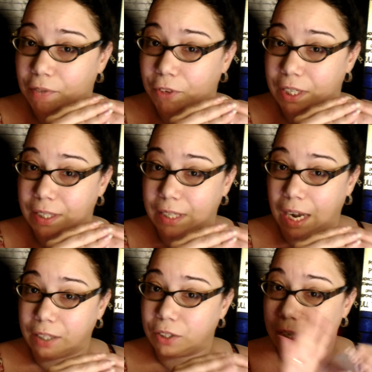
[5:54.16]
Avery
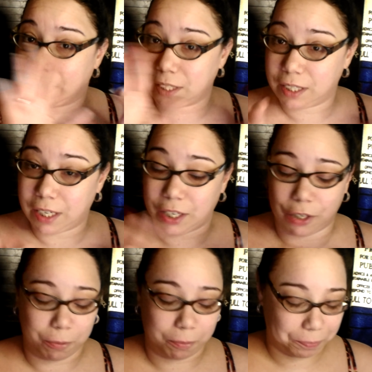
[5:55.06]
Design. So let's
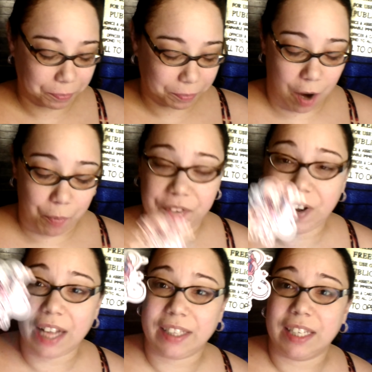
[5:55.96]
continue. Um,
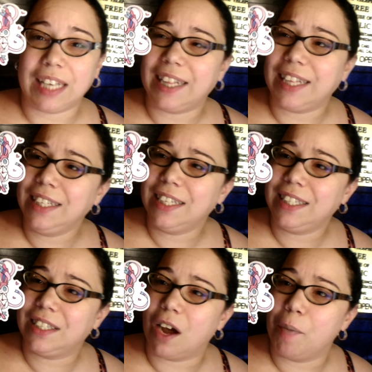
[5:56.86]
we've got this. I think
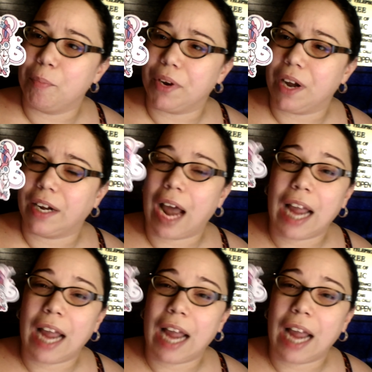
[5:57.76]
this is Umbreon.